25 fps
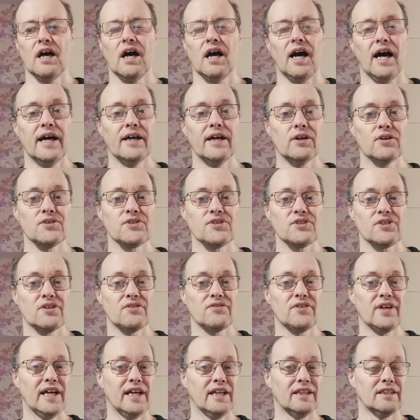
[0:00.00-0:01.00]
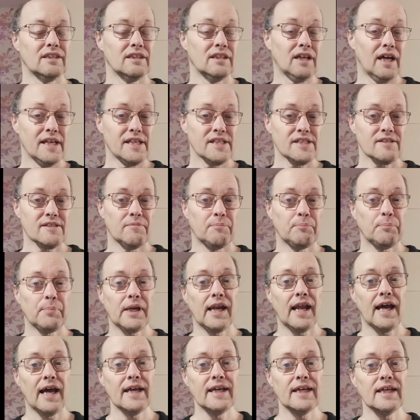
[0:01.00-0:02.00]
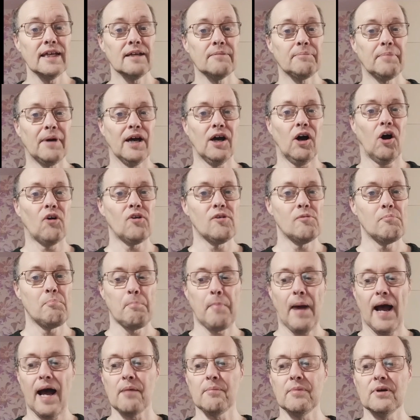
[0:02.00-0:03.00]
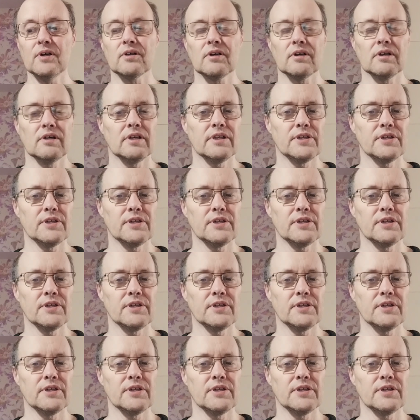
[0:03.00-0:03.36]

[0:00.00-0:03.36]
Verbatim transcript: I also read Nights of Plague by Orhan Pamuk,